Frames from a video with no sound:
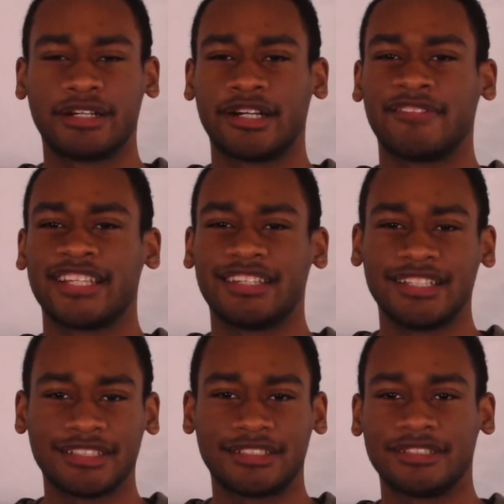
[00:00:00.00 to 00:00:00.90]
I
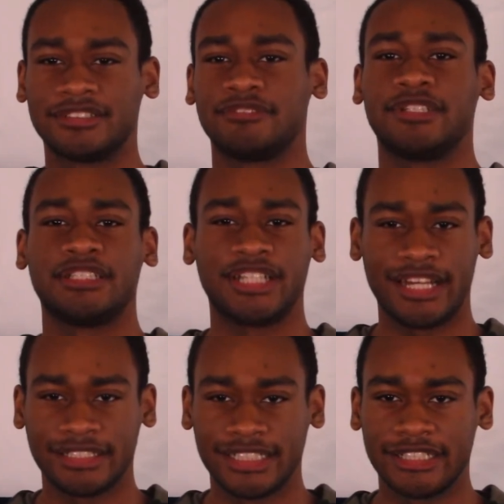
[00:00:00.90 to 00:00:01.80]
think this is when
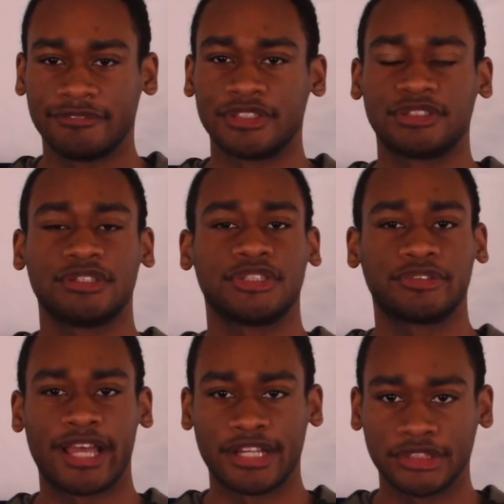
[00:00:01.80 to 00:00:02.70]
Channing Tatum was still
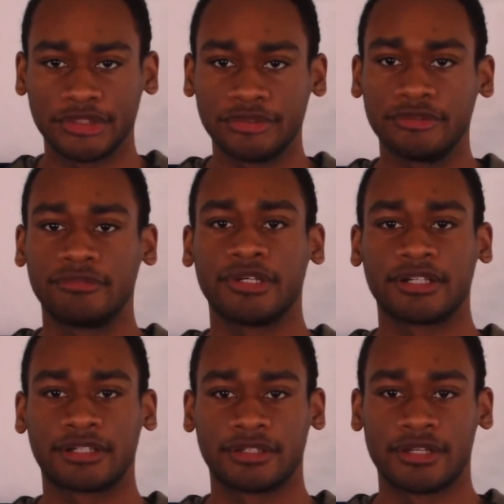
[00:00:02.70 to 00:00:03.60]
trying to
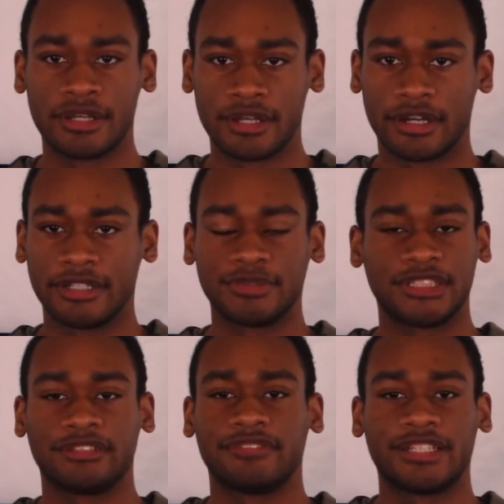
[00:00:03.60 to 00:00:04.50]
work on
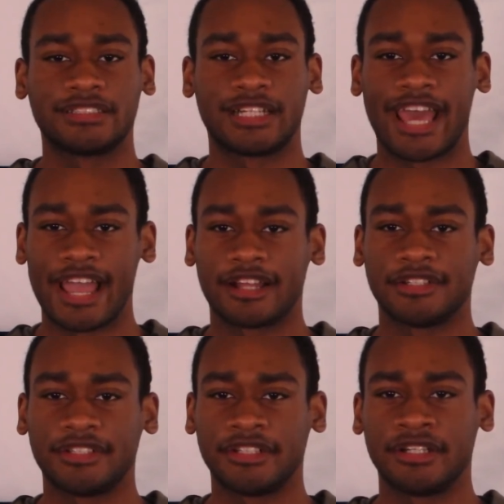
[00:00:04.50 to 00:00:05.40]
himself as an
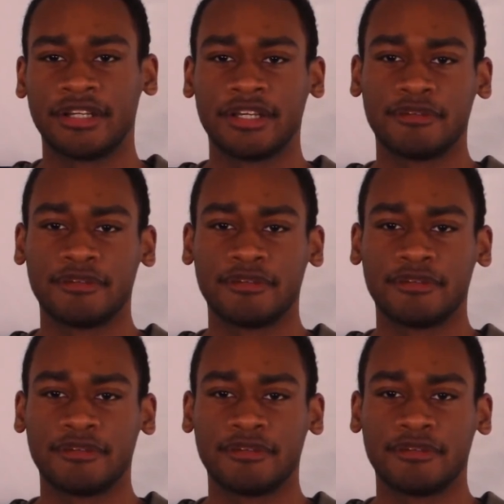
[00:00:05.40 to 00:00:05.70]
actor.